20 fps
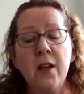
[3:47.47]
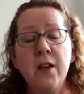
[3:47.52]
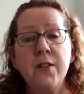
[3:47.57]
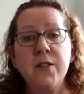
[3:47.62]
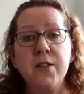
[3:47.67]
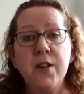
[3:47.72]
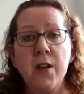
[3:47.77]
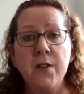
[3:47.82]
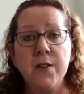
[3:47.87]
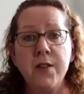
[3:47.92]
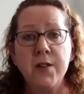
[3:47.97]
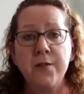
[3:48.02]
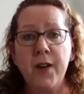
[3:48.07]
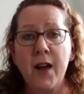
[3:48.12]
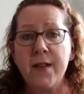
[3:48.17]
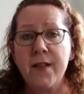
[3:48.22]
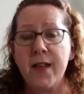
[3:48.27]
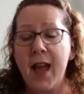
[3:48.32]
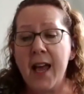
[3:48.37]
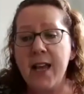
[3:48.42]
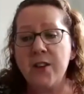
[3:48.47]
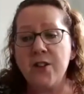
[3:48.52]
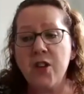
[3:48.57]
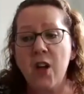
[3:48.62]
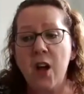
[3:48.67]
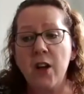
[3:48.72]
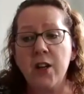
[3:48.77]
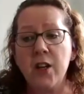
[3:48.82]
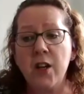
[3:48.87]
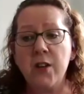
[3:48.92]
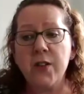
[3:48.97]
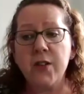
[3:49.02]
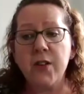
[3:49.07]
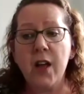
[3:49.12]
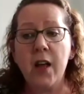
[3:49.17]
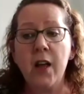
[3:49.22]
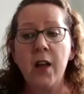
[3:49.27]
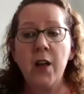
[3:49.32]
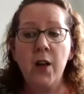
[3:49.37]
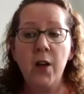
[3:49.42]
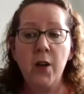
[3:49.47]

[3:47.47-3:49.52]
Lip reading: to notify the HR user